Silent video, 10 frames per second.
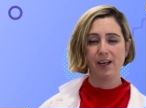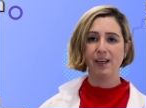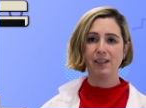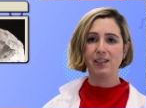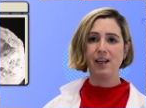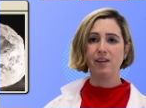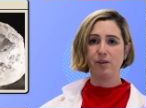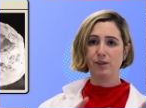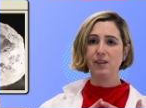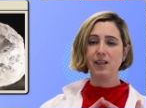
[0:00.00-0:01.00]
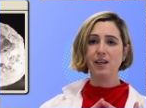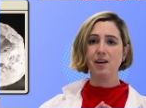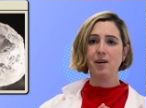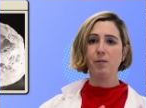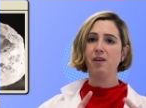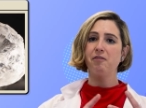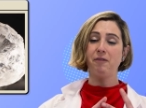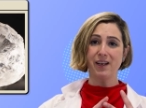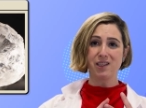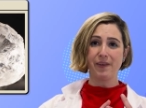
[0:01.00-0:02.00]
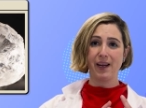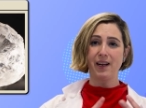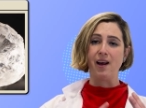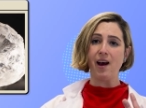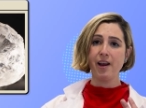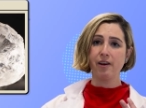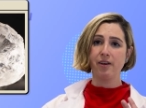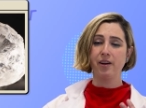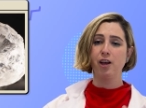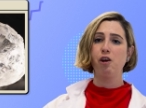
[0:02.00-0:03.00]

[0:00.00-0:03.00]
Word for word: Instead, they use lithium, phosphate, and iron,